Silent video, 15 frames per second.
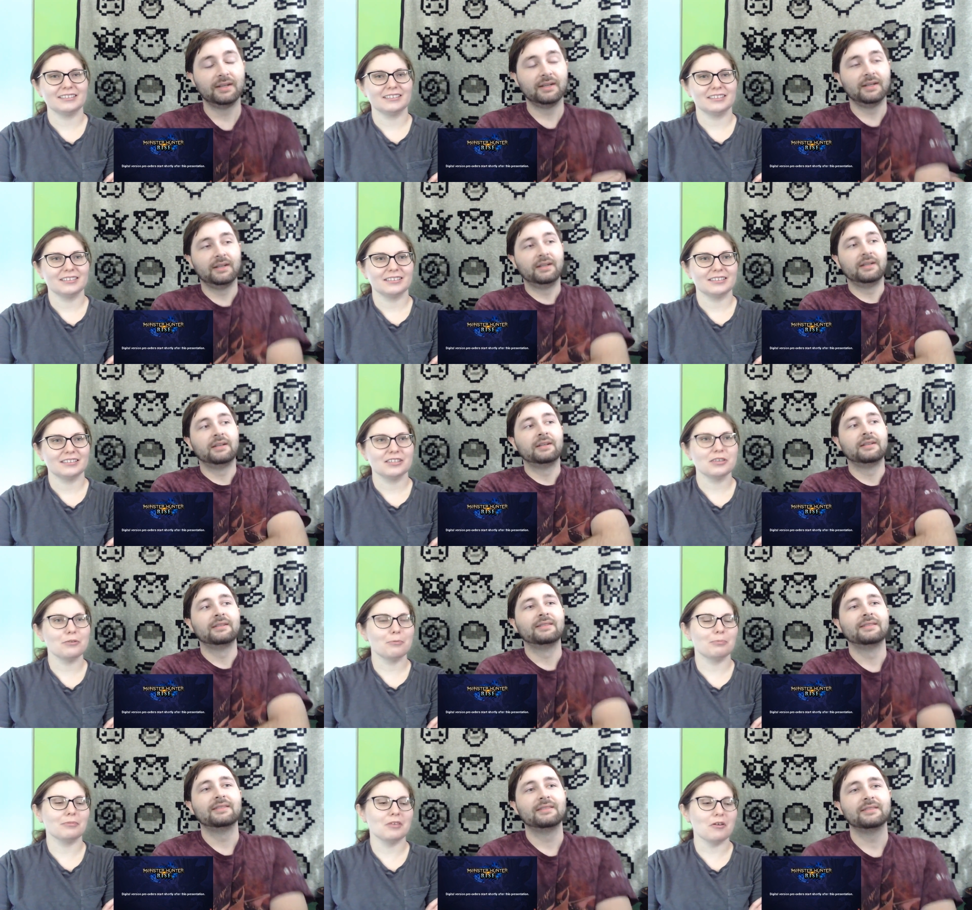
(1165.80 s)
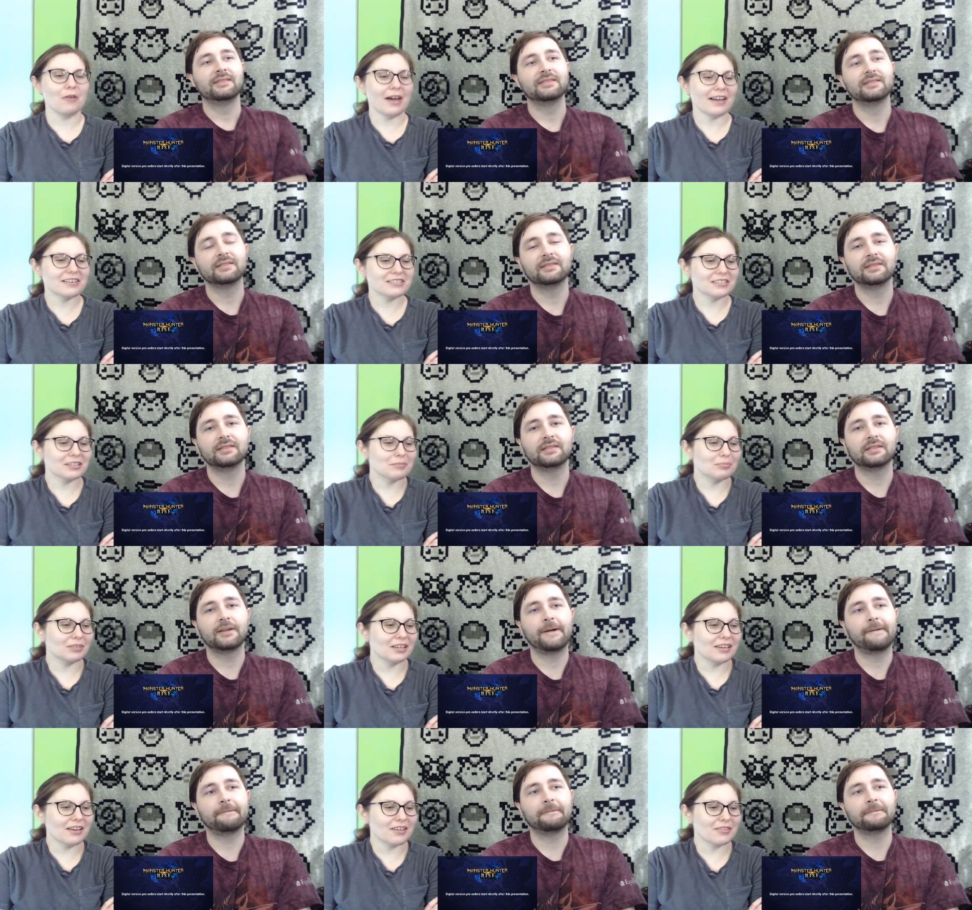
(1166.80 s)
Speaker 1: you actually play
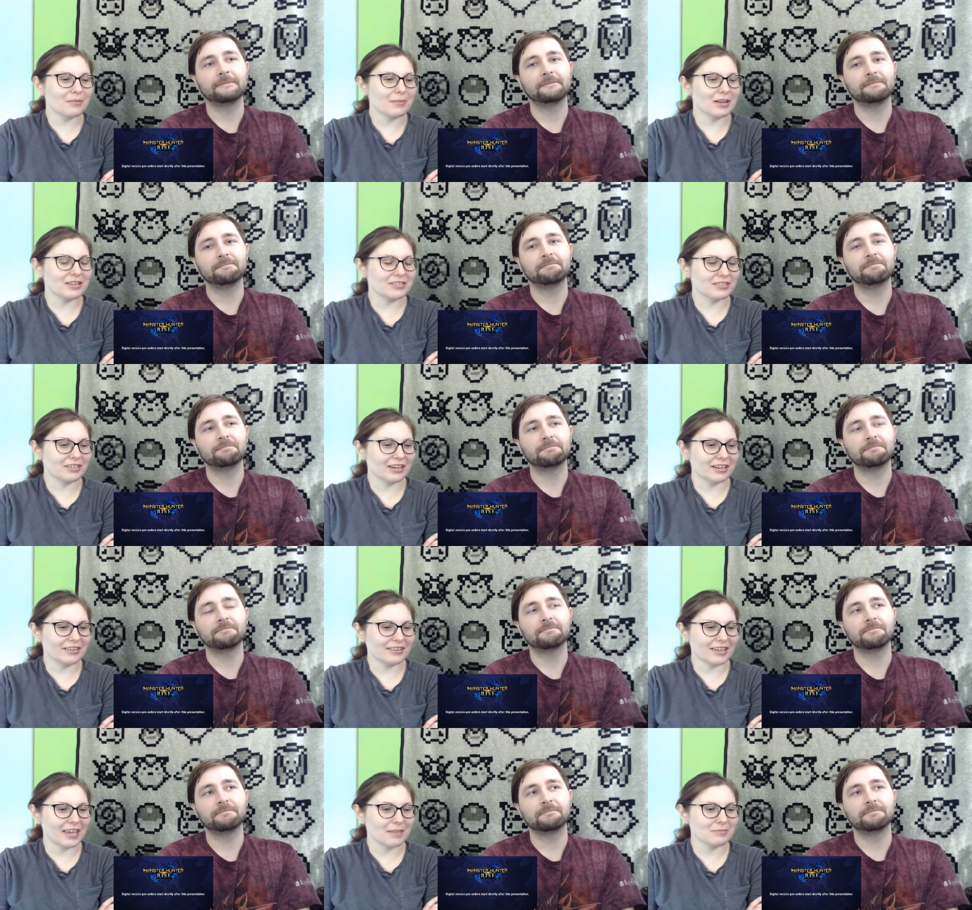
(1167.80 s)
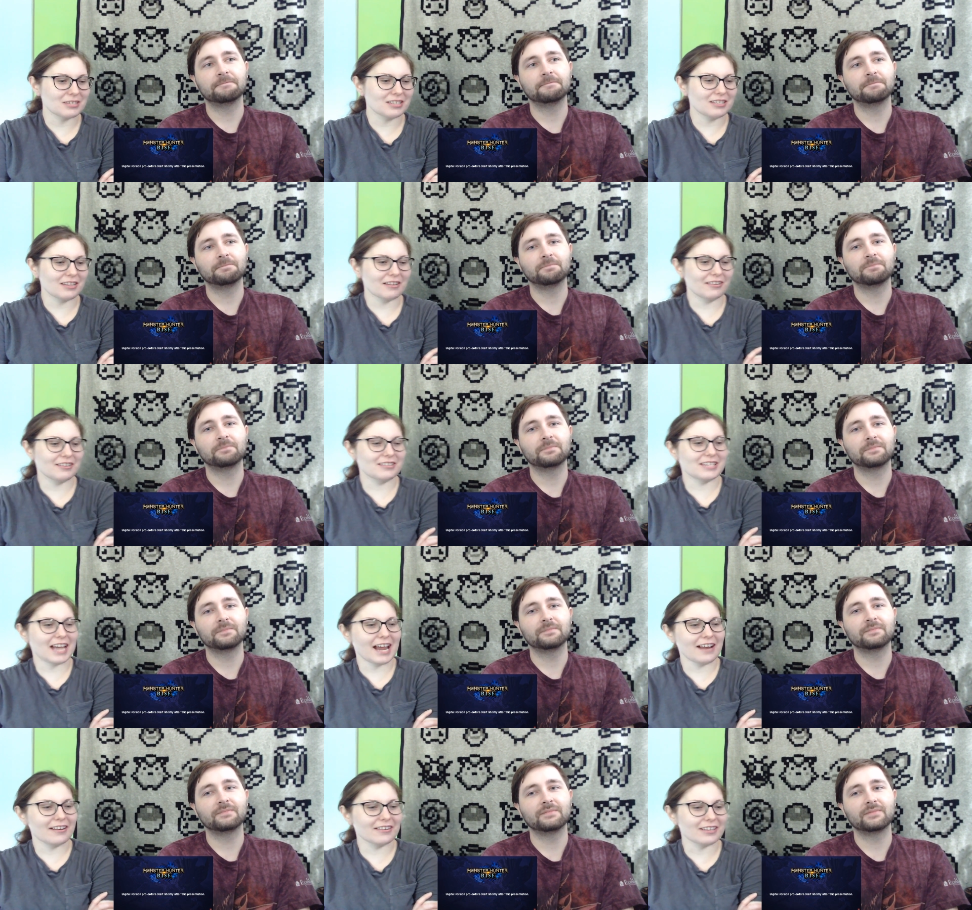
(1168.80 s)
all the Monster Hunter games in their
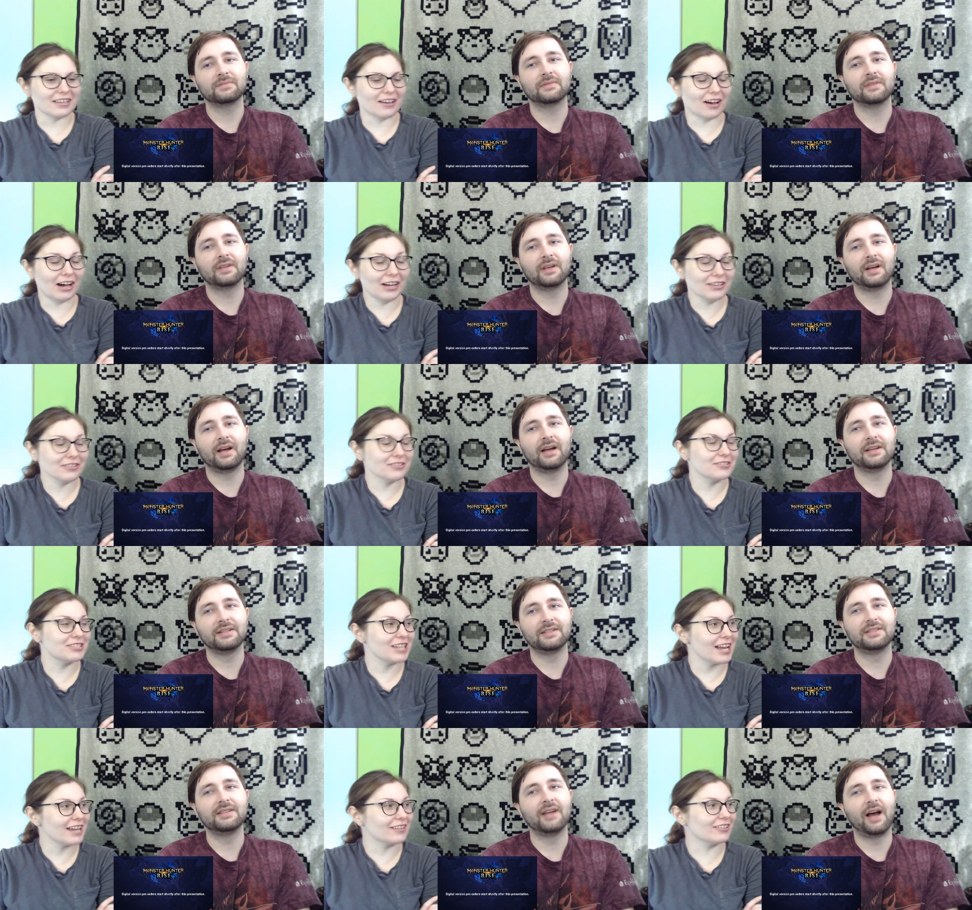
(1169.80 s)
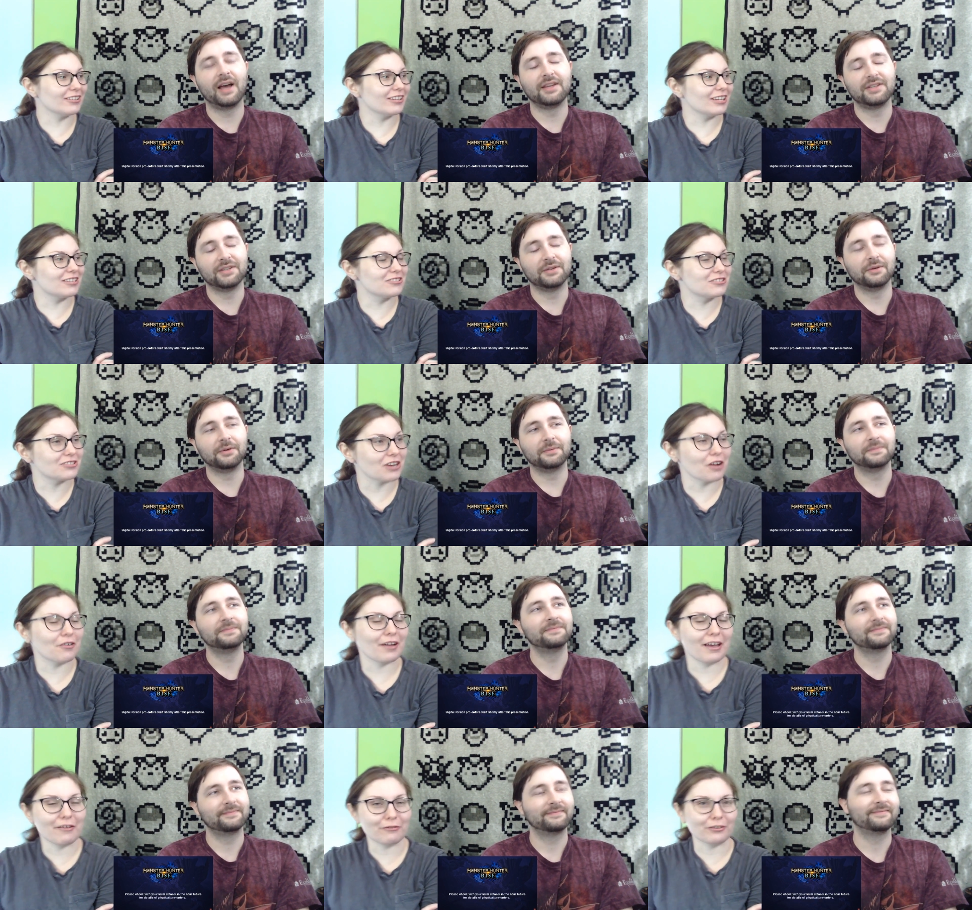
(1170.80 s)
entirety on your channel and show
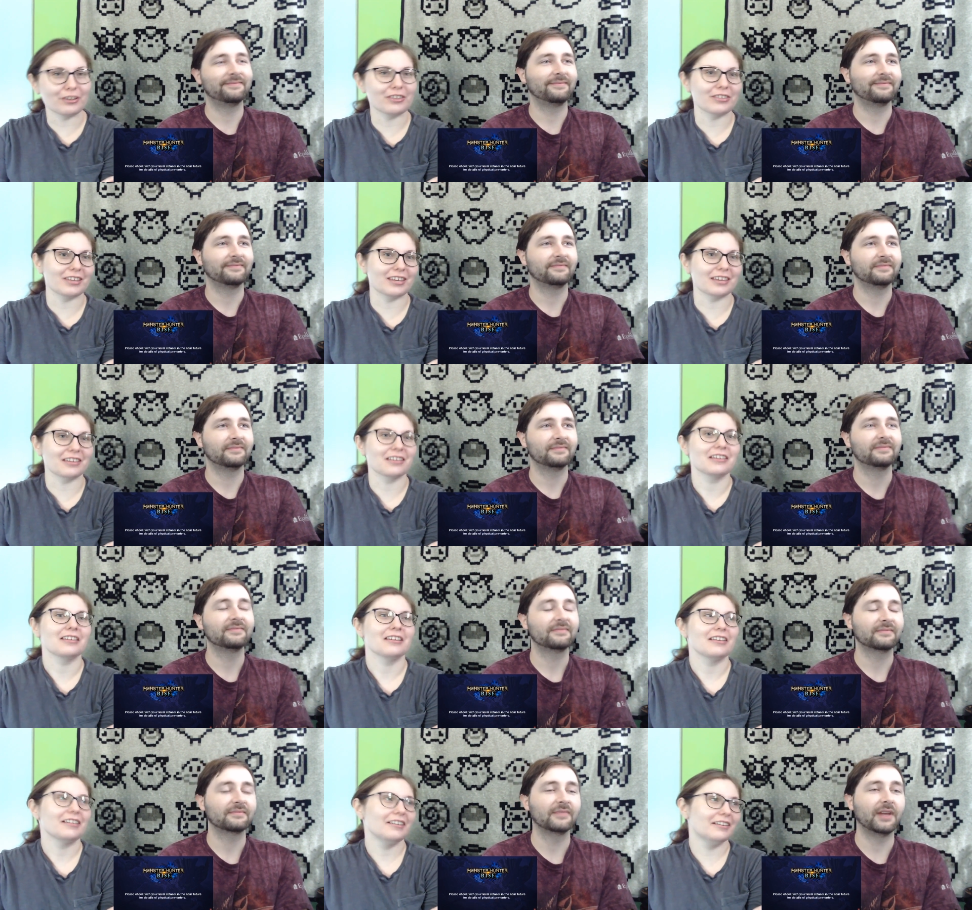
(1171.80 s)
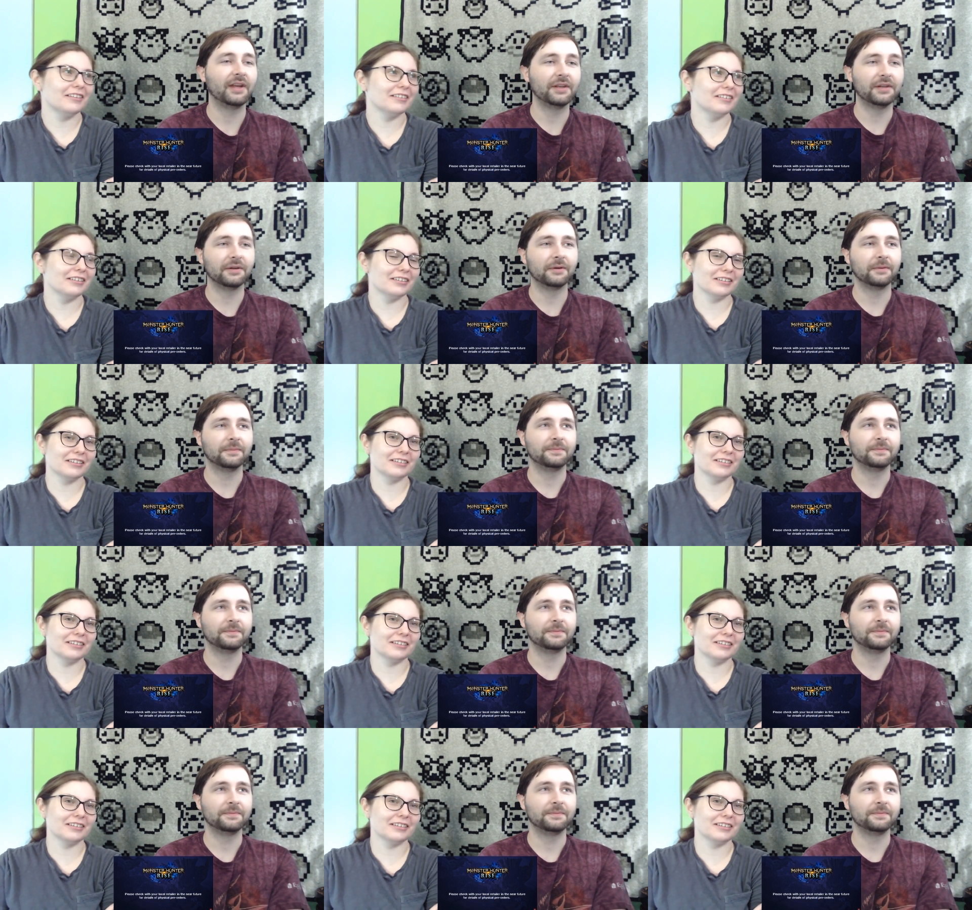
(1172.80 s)
everything. I do.